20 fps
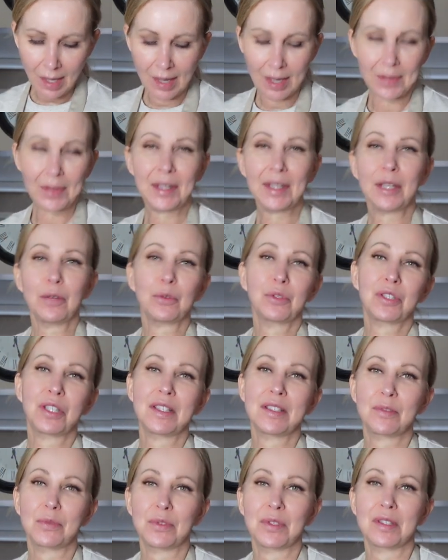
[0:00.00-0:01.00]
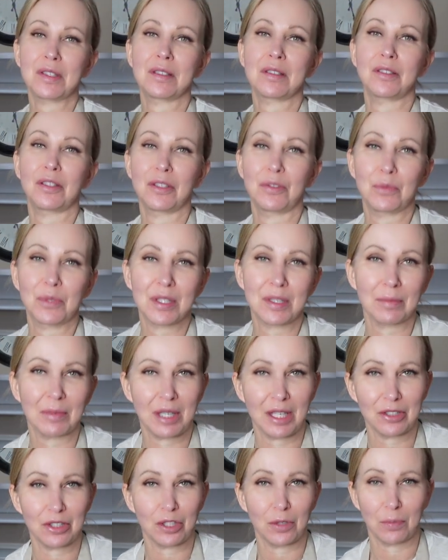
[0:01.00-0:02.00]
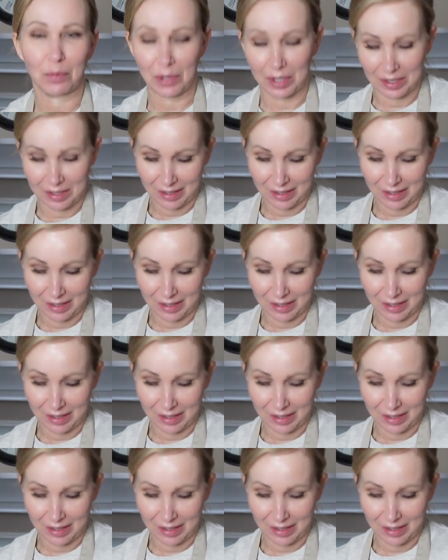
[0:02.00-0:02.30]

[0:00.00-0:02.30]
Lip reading: I think it would taste good with some ketchup right